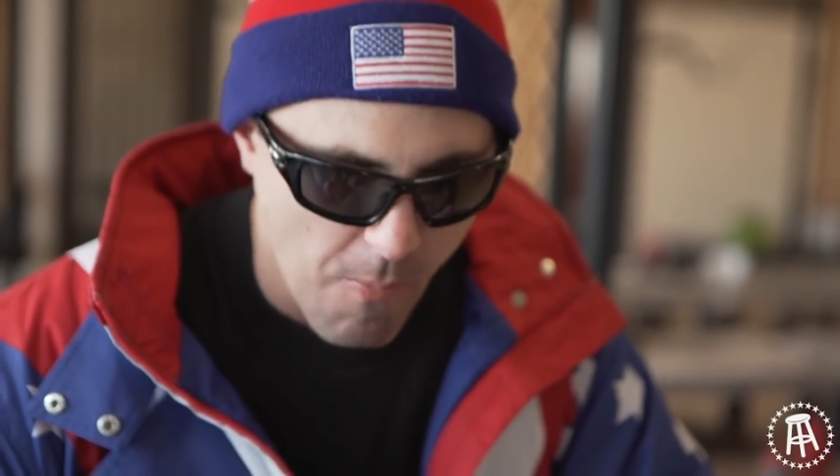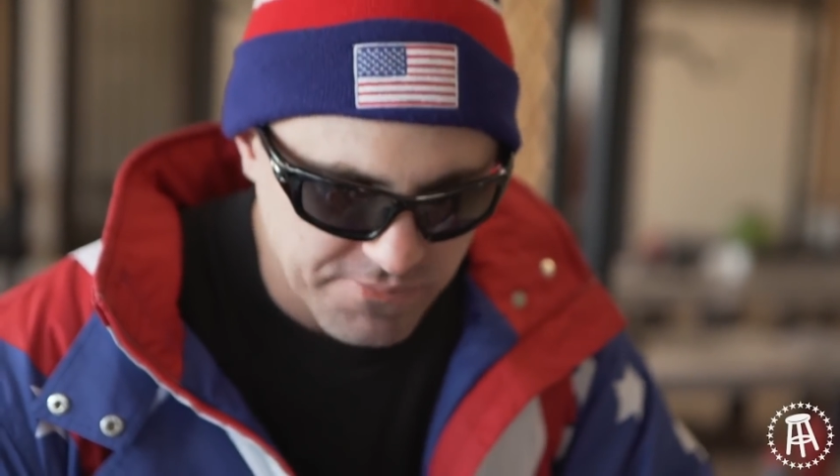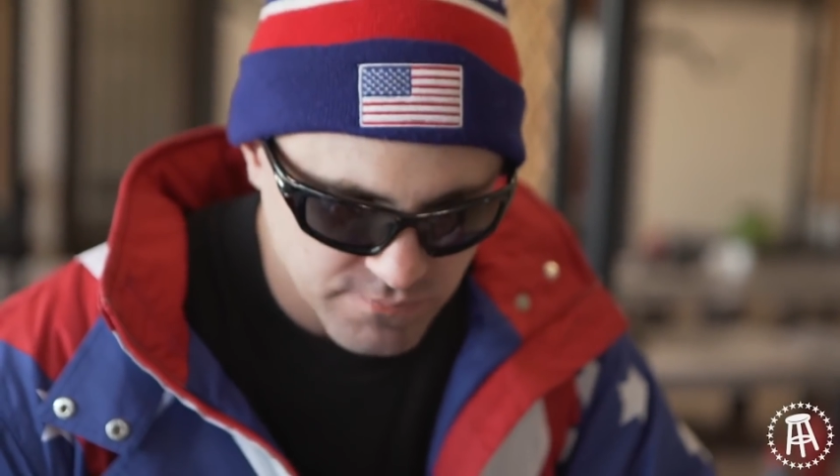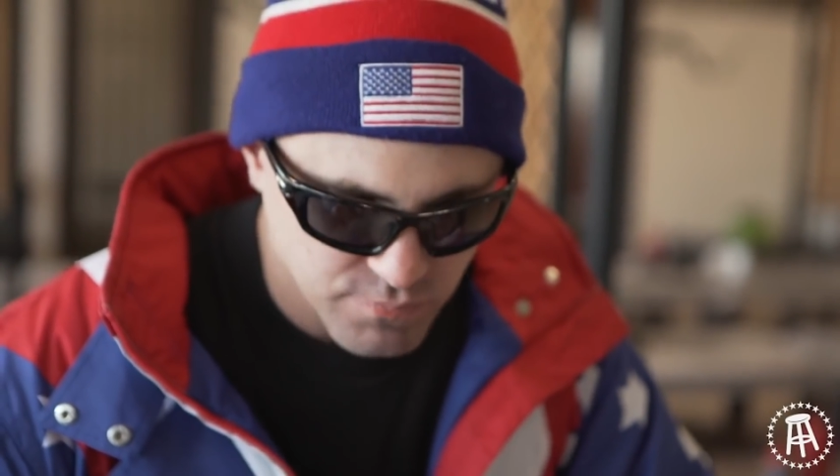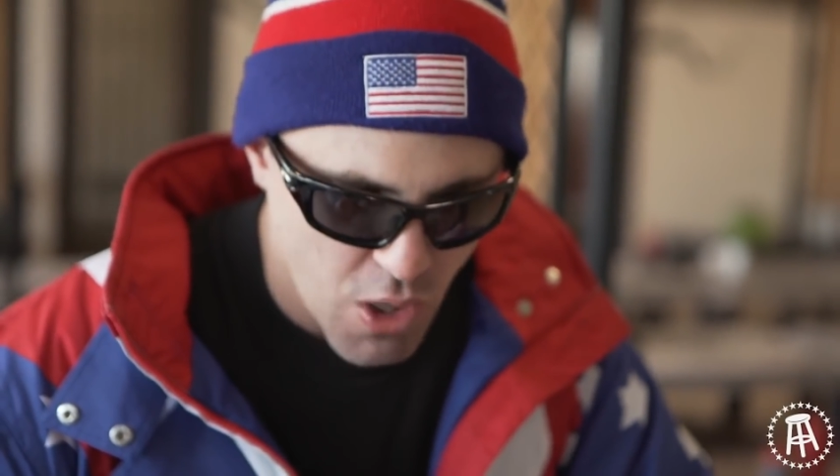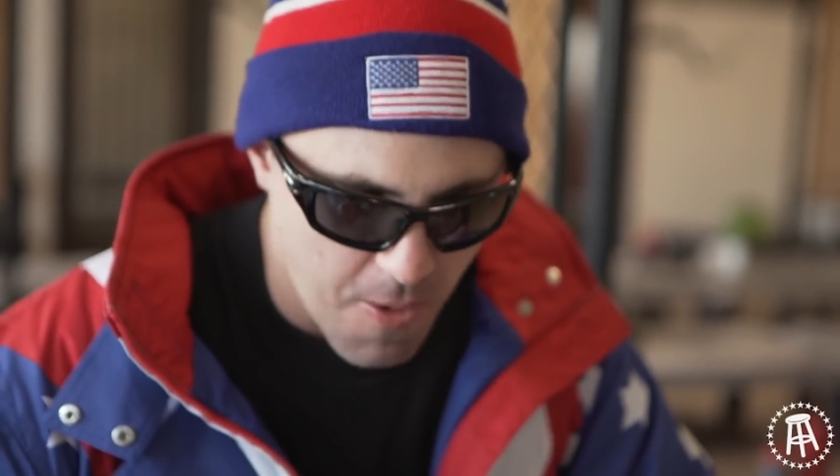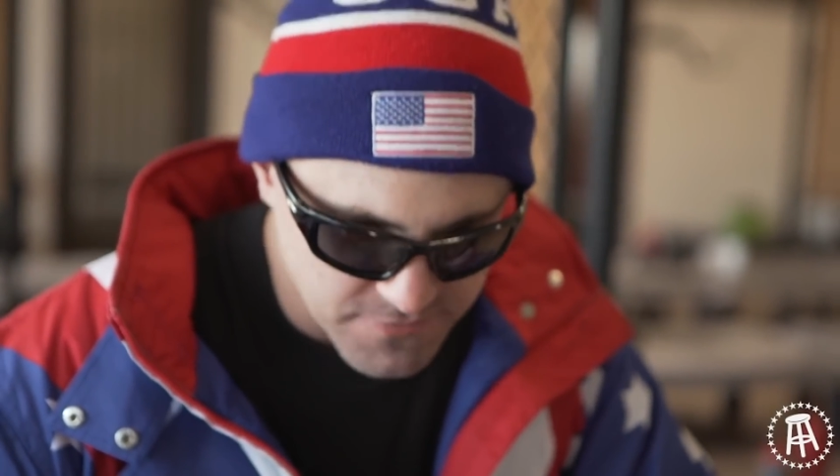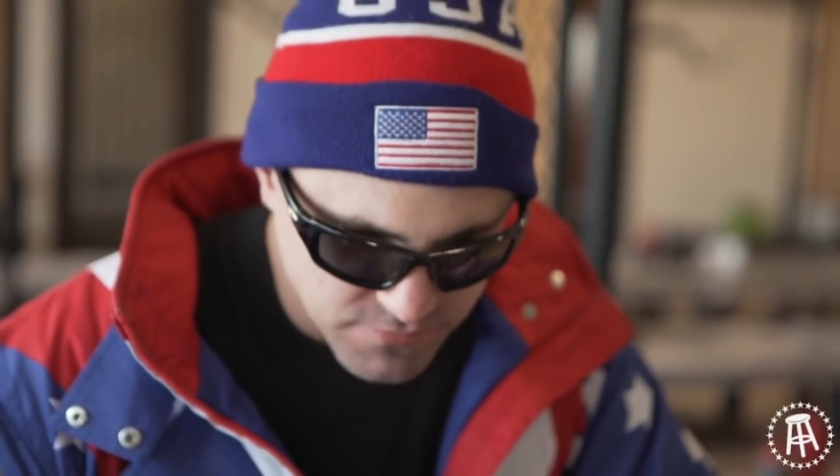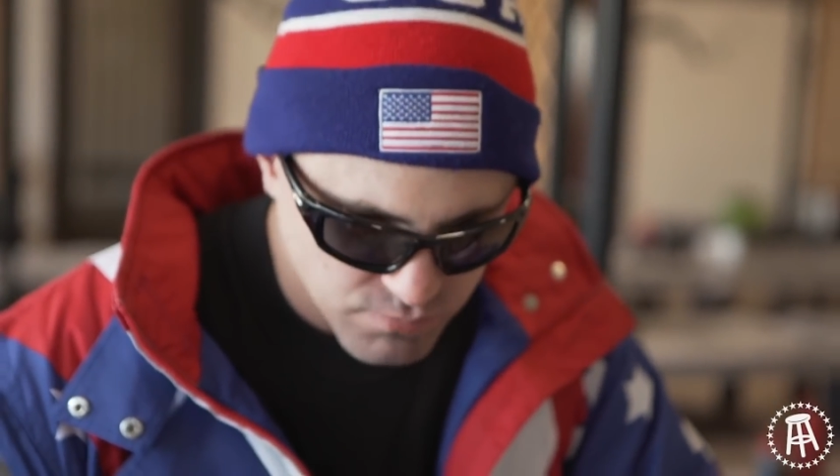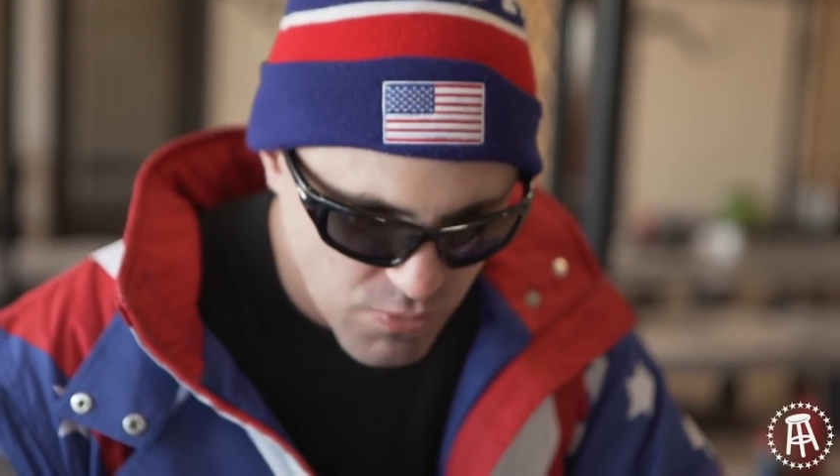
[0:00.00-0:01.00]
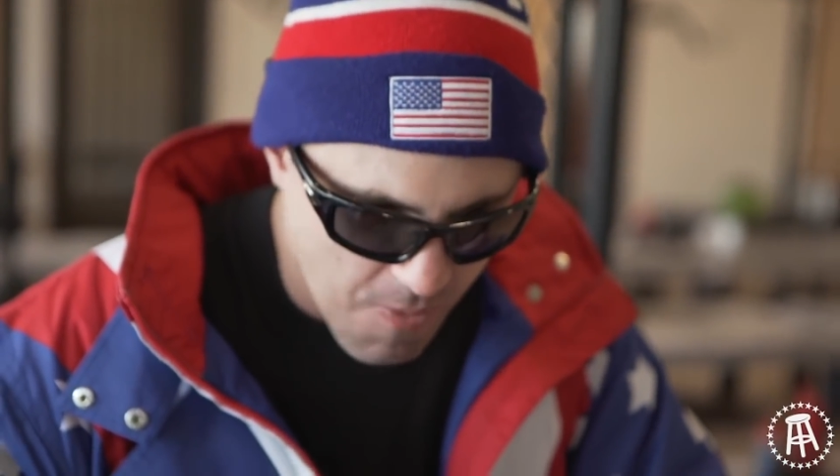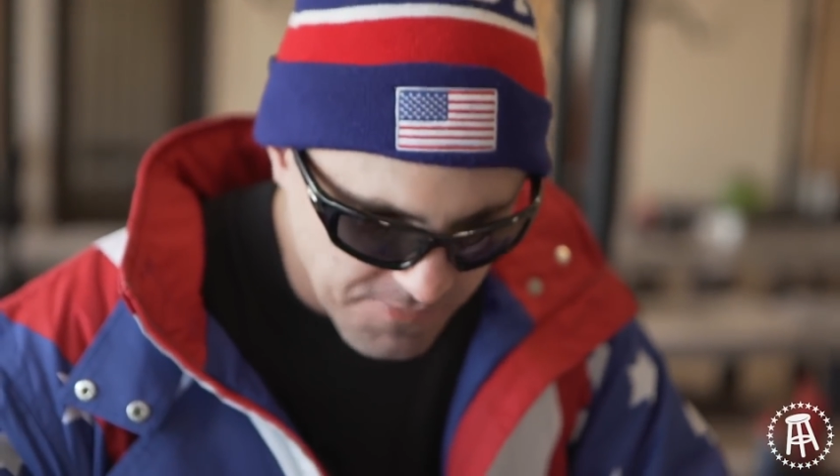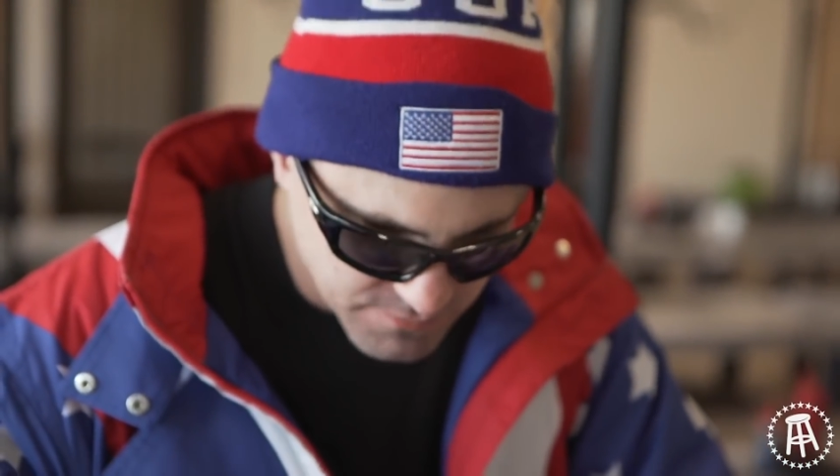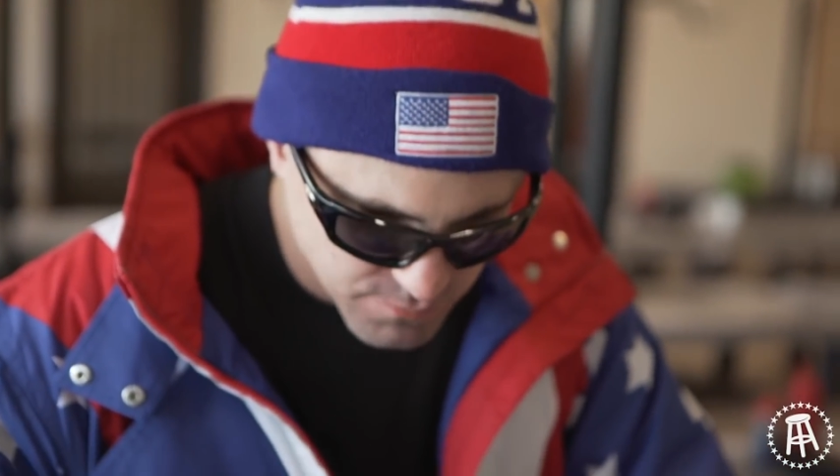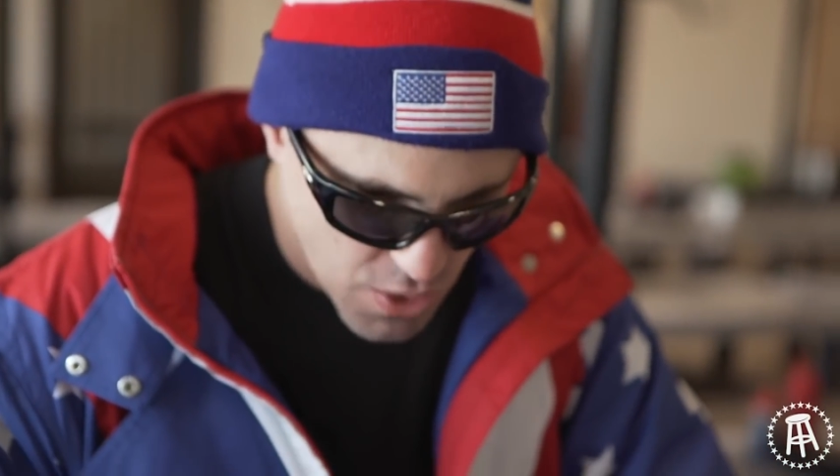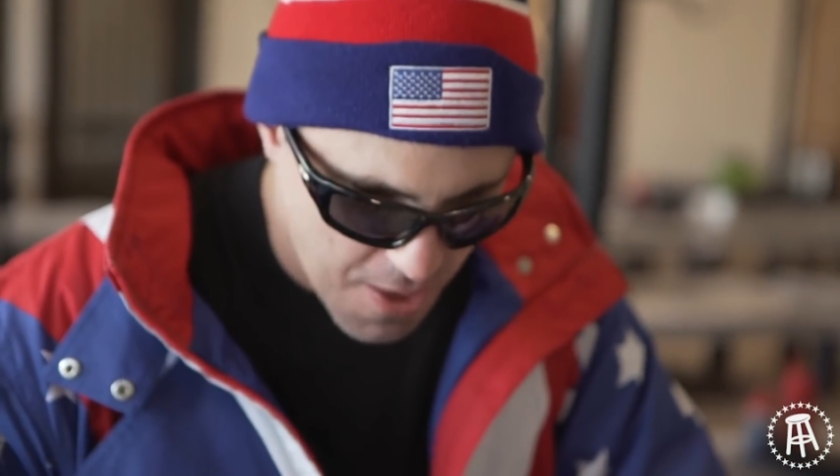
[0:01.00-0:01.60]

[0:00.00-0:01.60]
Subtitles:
chew it enough. Like